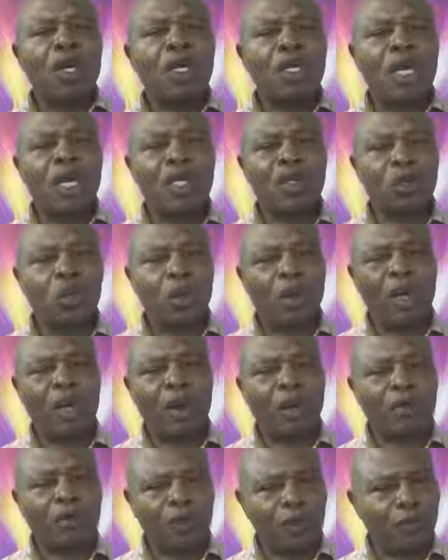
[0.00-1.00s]
this
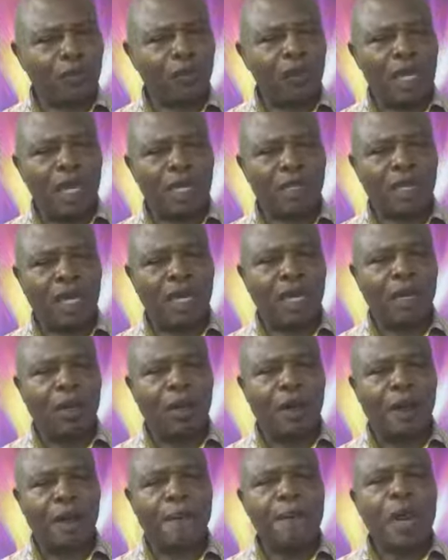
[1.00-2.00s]
week of fruitfulness?
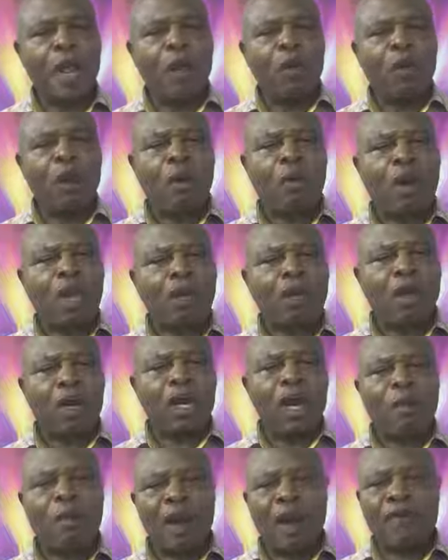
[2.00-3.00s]
Hallelujah. When we
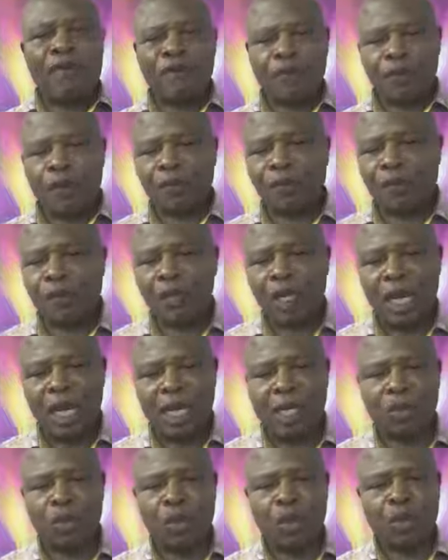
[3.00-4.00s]
talk about
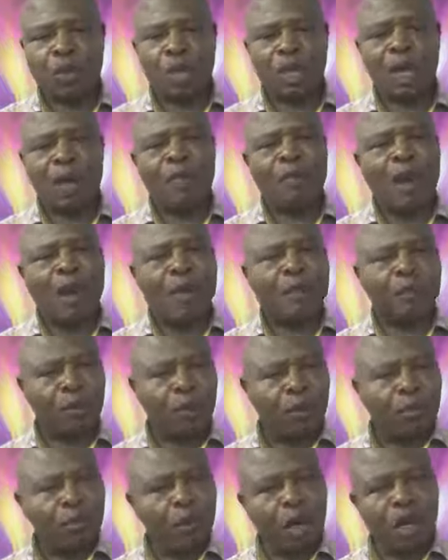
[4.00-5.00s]
fruitfulness, we talk about
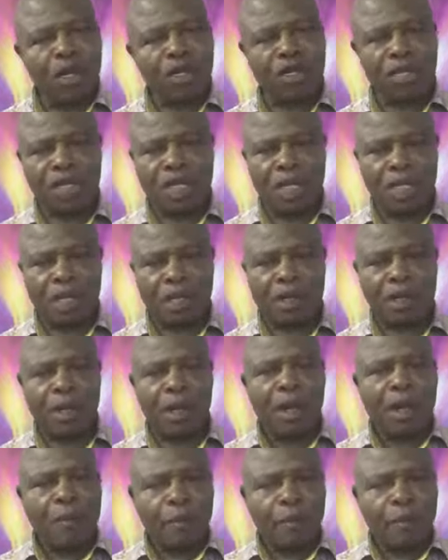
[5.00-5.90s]
promotion.